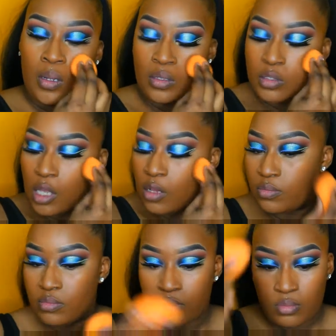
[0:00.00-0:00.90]
So
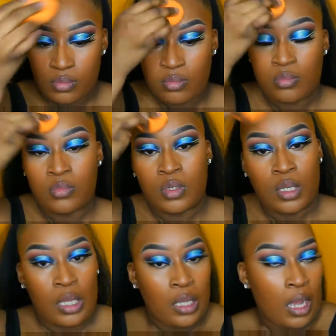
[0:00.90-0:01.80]

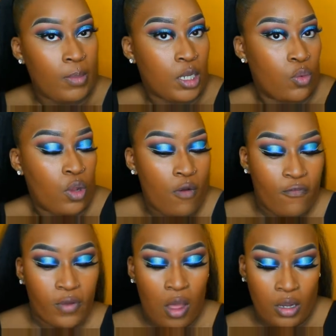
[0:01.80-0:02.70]
I'm looking real
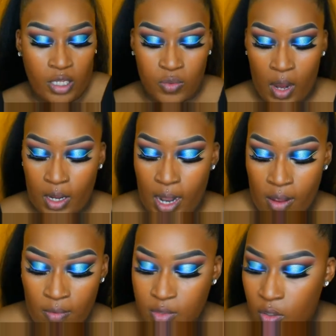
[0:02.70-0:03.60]
flawless right
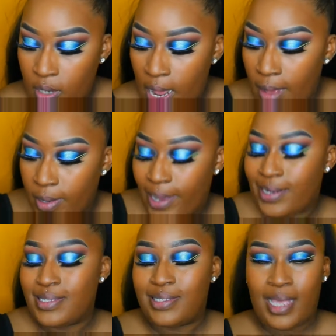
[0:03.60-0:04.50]
now. So now I'm going
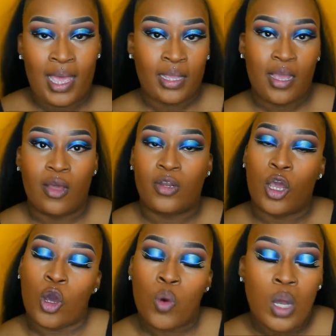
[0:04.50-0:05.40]
to set, y'all
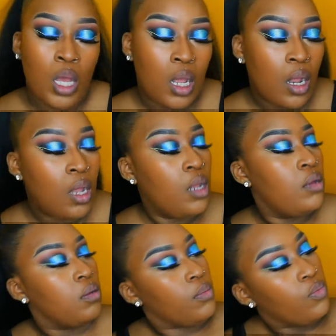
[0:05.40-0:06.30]
know,
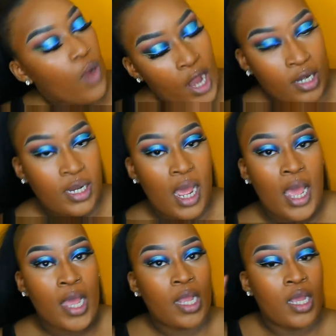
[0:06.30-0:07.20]
Ride or
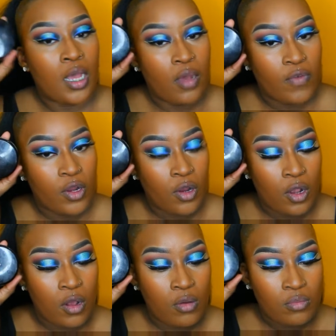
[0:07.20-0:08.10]
Die
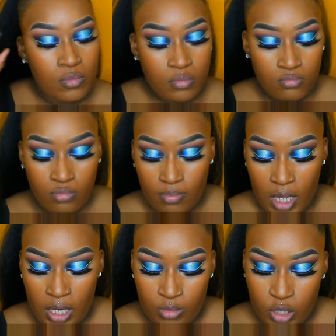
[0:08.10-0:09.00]
CoverGirl
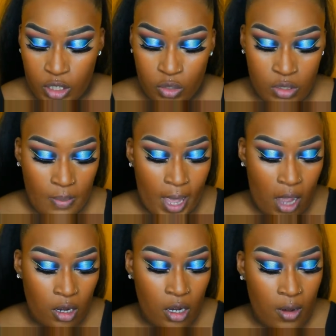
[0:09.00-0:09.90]
medium translucent
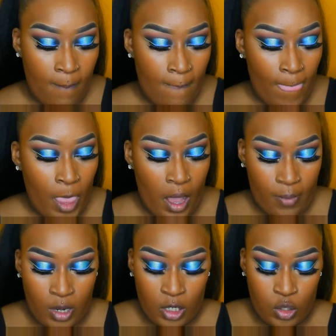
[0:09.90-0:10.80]
powder.
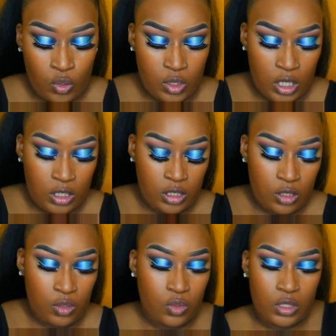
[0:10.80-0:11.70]
I'm going to use this
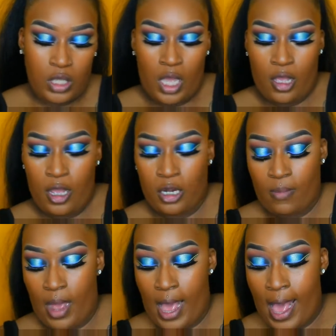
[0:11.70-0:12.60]
to set under
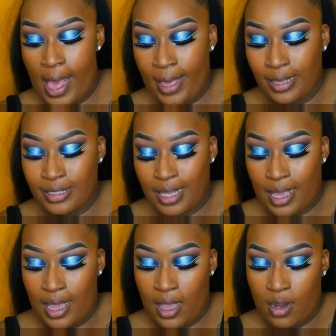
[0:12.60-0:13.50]
my eyes
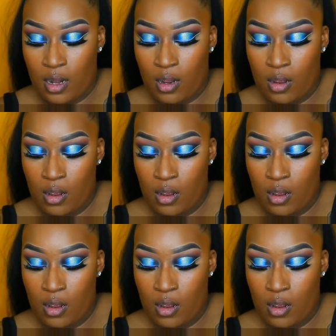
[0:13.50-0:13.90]
and